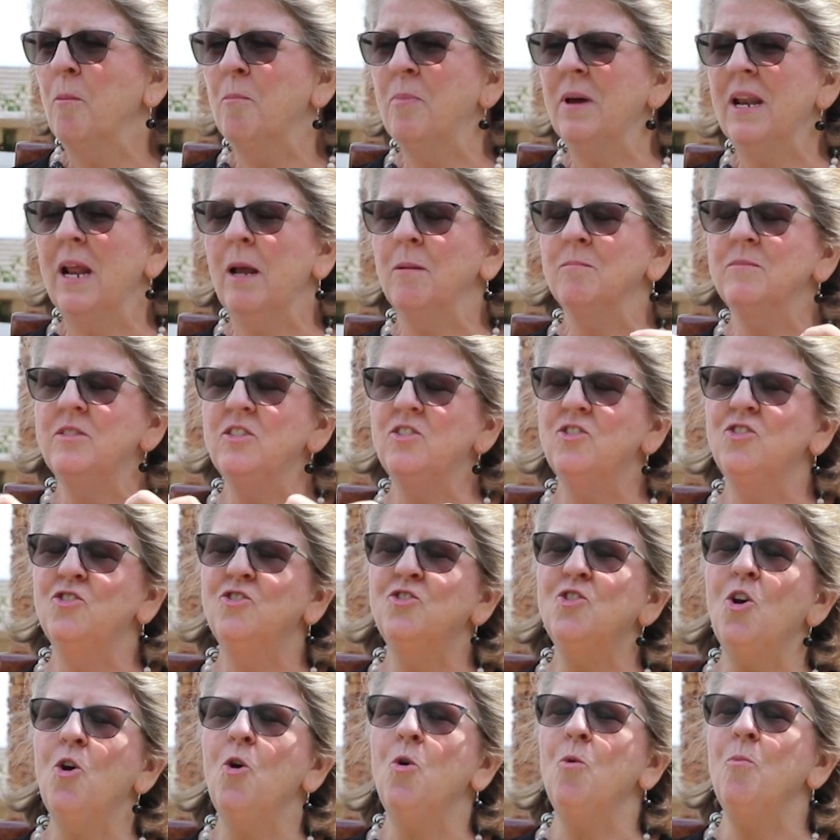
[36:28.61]
but I'm
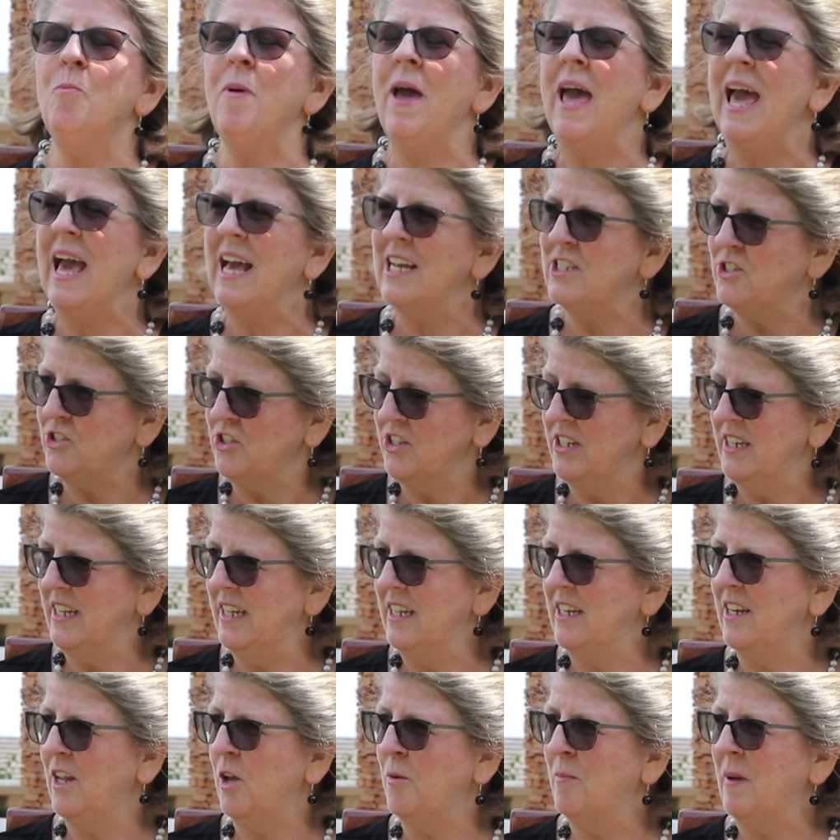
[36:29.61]
so
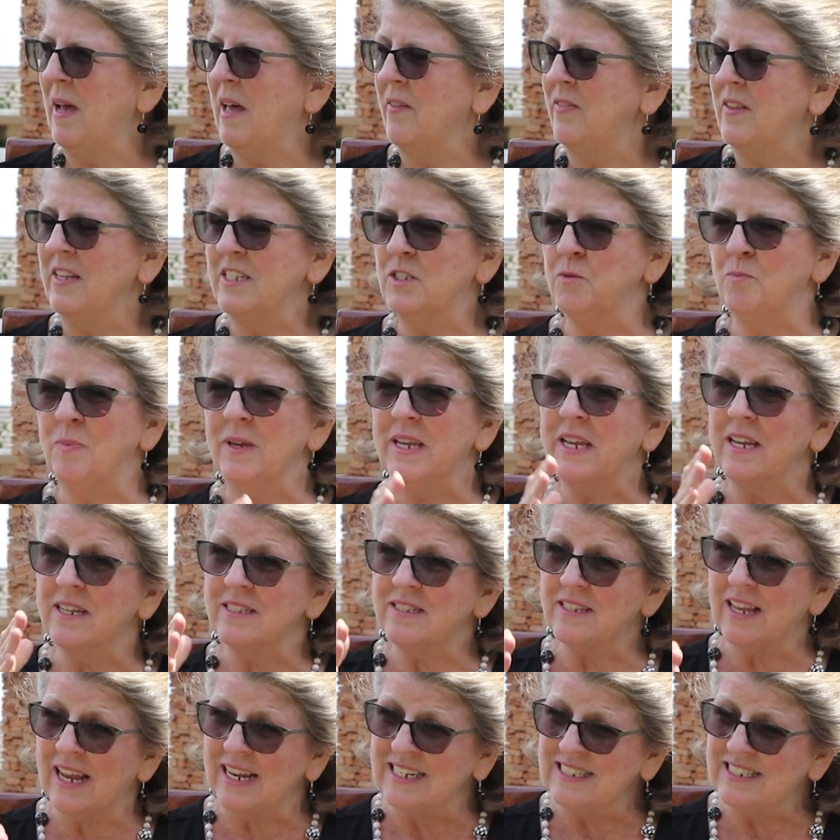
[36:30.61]
passionate about this
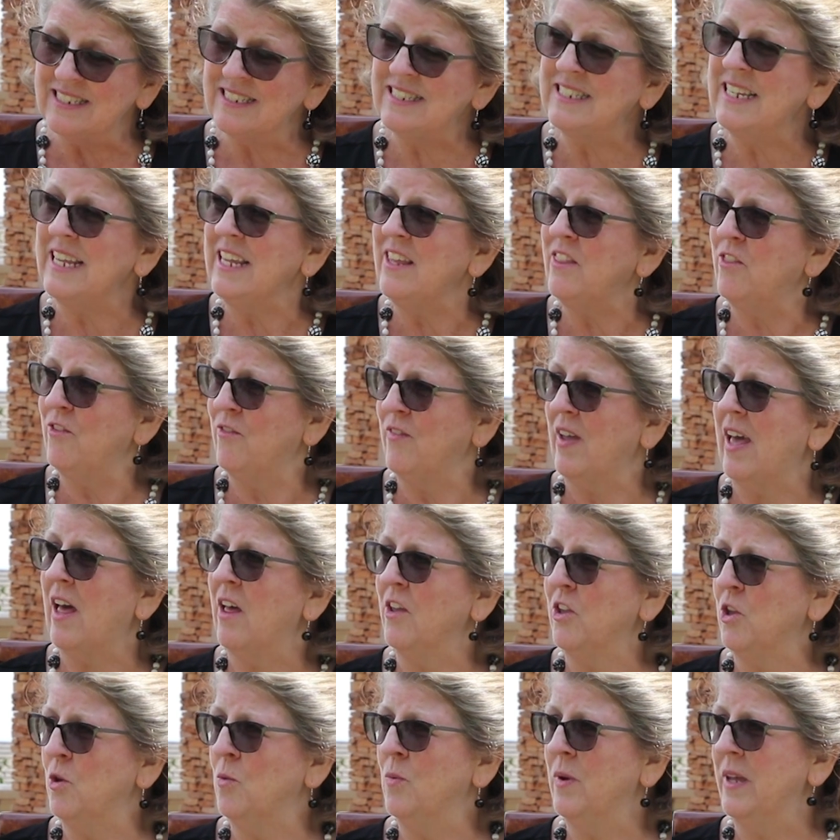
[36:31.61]
because I see the
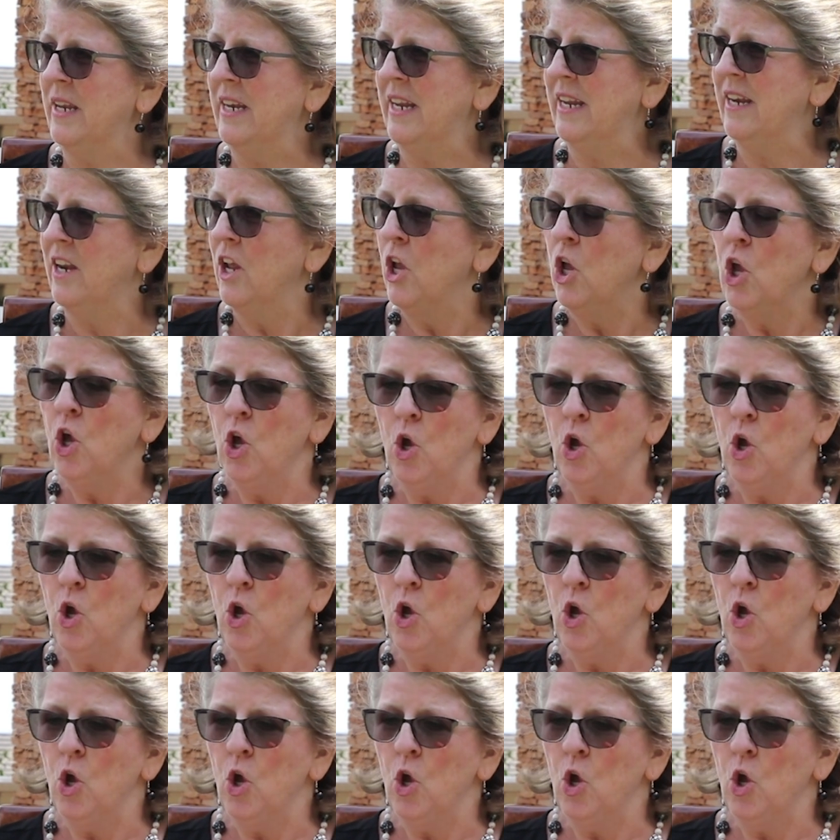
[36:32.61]
value in it.